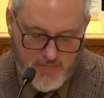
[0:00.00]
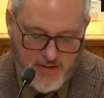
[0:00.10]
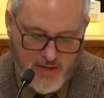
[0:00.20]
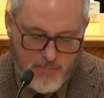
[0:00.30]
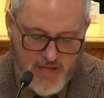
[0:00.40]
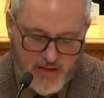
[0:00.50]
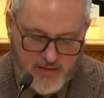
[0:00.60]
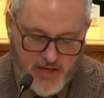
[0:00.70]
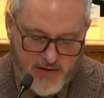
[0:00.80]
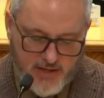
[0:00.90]
The
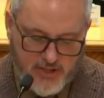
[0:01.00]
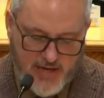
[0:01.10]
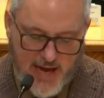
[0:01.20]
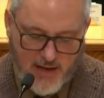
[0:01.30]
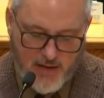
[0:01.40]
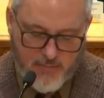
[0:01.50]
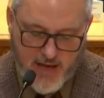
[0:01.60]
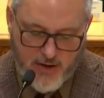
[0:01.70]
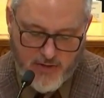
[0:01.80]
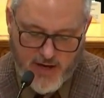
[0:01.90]
military style and
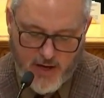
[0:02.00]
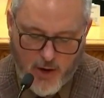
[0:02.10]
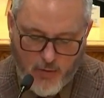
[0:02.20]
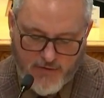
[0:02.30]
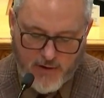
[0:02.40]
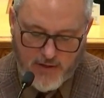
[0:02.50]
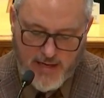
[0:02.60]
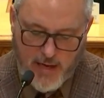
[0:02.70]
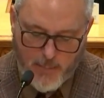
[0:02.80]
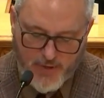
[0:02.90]
manner that
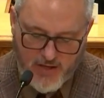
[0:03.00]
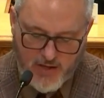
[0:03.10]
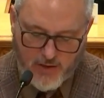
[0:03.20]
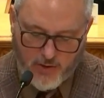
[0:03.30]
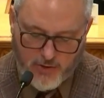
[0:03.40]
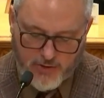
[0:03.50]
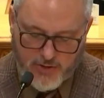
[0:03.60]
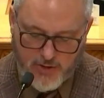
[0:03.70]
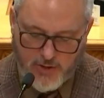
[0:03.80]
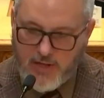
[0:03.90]
overtly
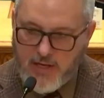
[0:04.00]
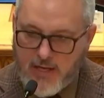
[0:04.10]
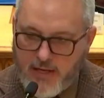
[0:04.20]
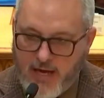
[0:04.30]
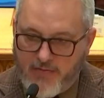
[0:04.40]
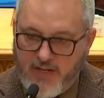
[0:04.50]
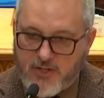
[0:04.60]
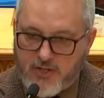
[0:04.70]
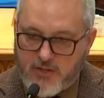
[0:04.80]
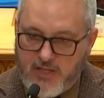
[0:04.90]
appeals. Now
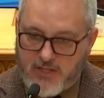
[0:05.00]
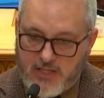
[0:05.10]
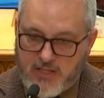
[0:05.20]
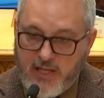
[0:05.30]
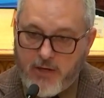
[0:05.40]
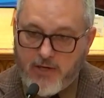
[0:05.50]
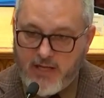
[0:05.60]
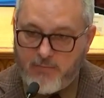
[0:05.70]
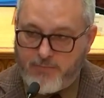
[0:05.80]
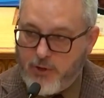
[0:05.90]
this is literally
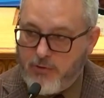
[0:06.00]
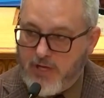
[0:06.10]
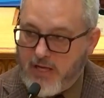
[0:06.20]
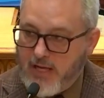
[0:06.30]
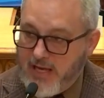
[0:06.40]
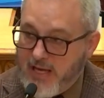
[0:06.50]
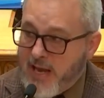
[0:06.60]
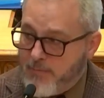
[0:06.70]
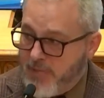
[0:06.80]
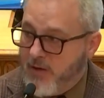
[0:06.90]
impugning, in
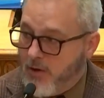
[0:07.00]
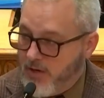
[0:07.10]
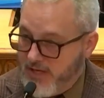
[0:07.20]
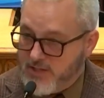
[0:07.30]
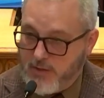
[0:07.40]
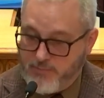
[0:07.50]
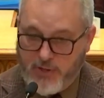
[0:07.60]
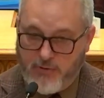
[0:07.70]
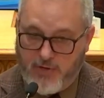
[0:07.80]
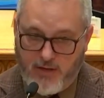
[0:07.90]
a bill, it's
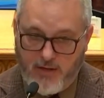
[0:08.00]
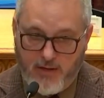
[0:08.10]
impugning.